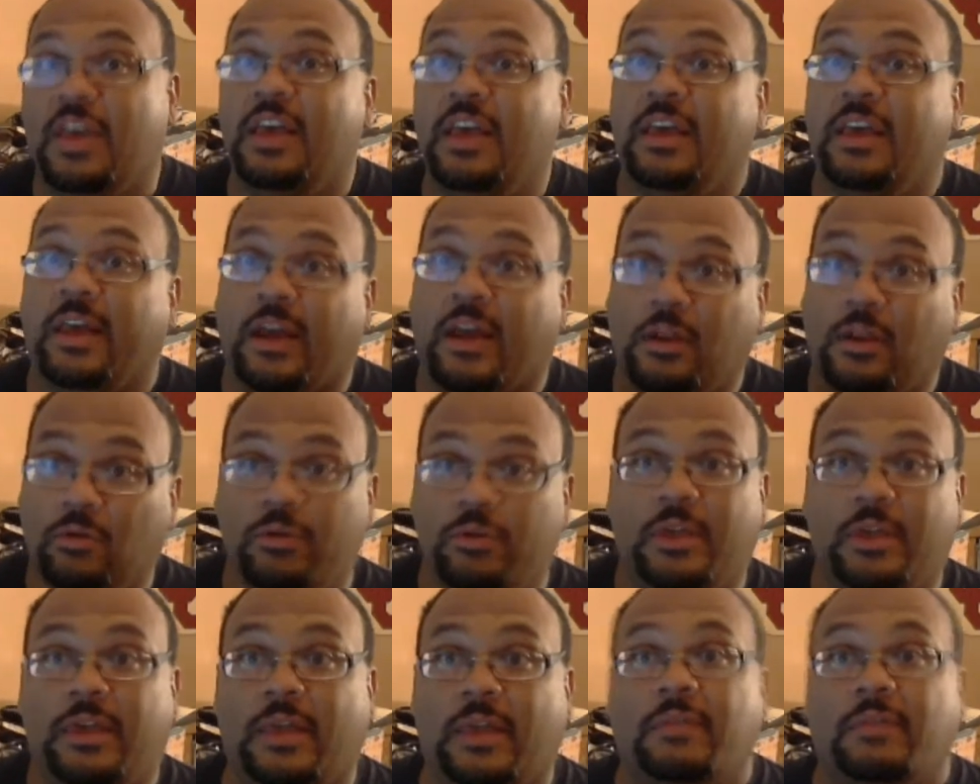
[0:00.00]

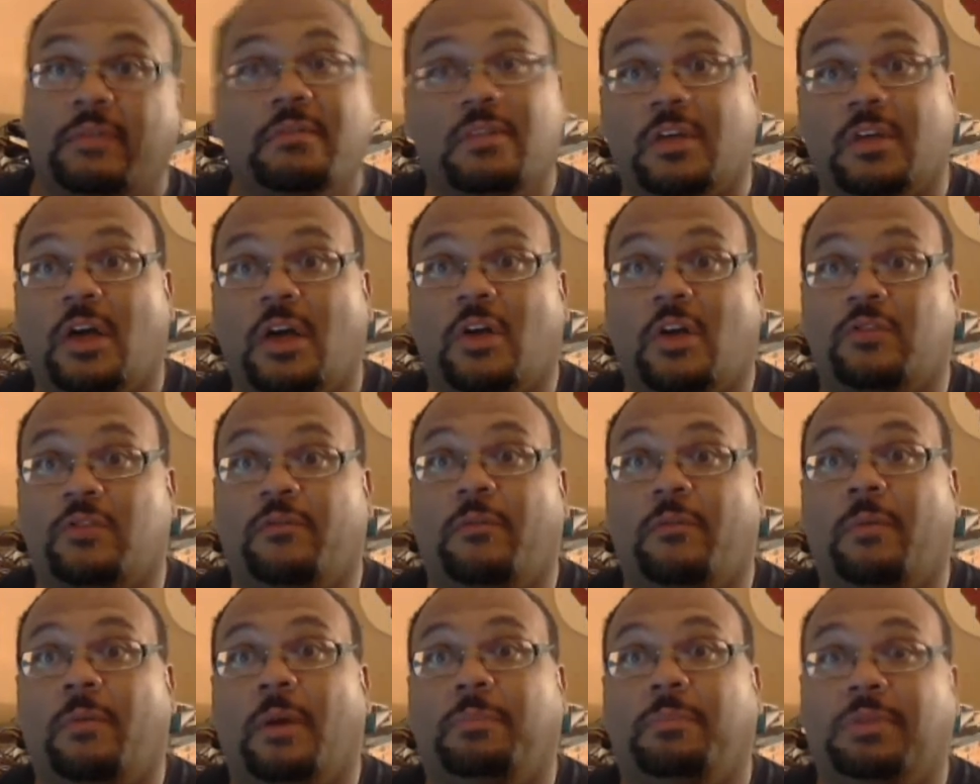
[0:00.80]
including getting to the college
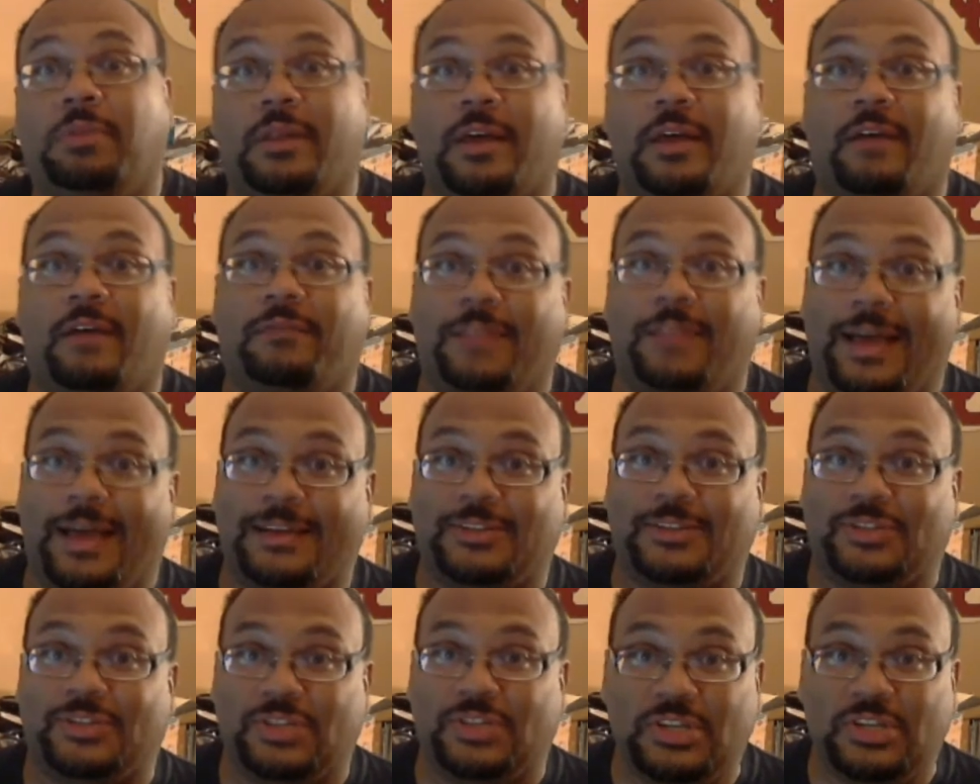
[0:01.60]
football playoff
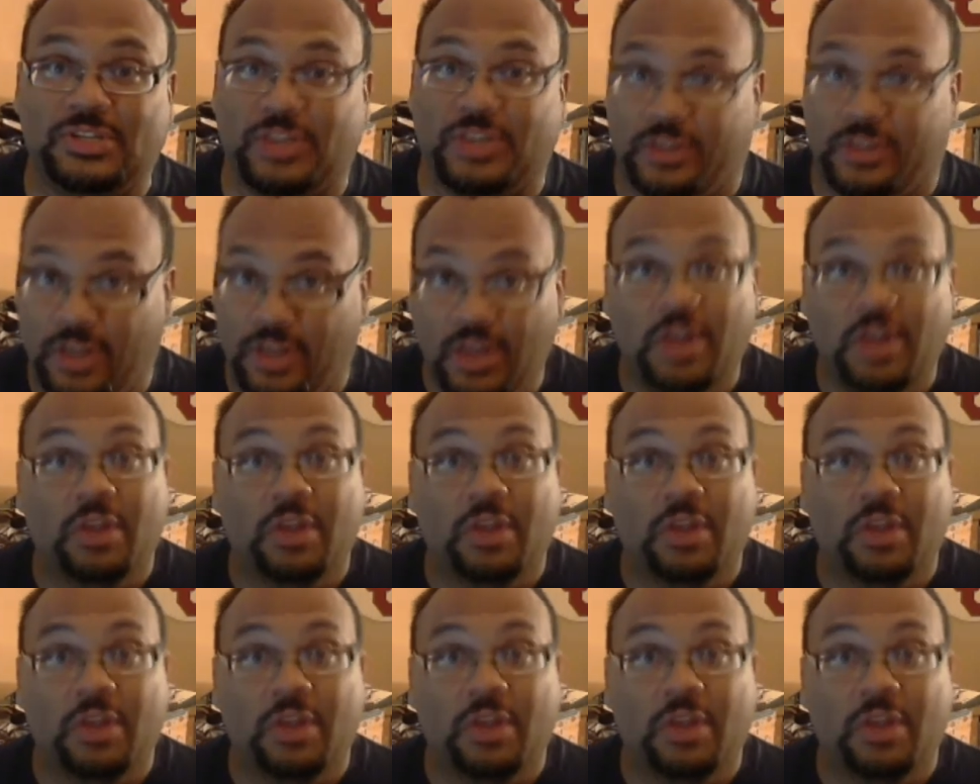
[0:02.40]
last season.